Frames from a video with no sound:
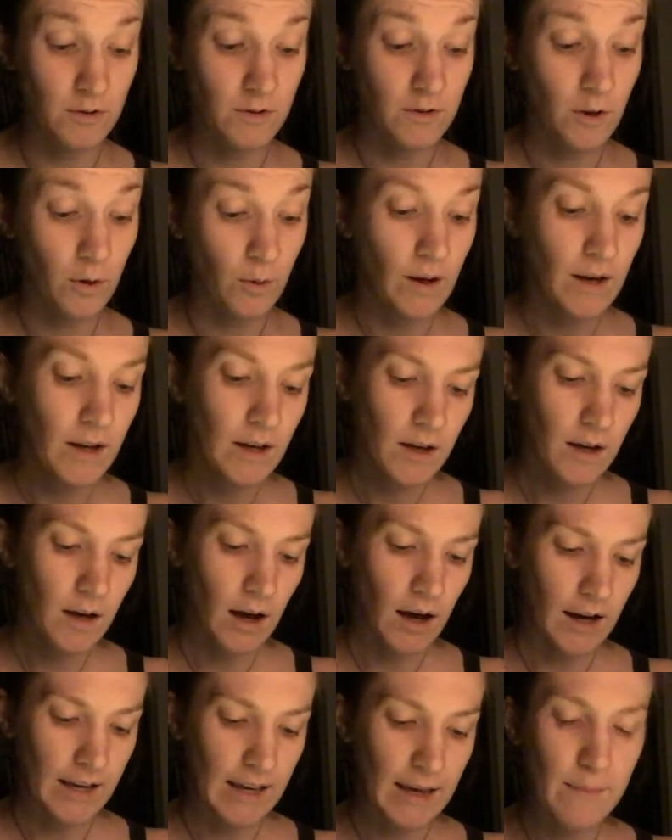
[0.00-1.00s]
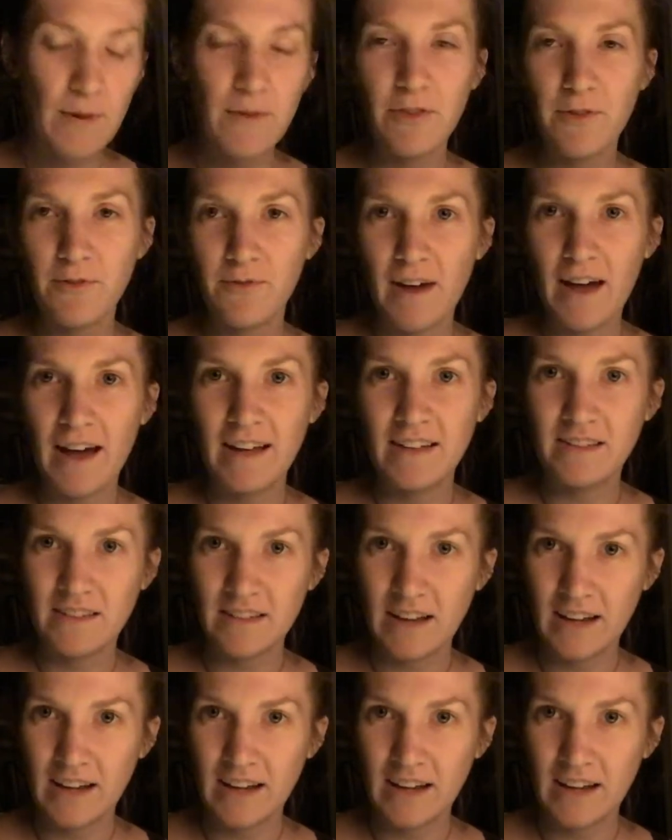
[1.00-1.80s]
So I came off the fast,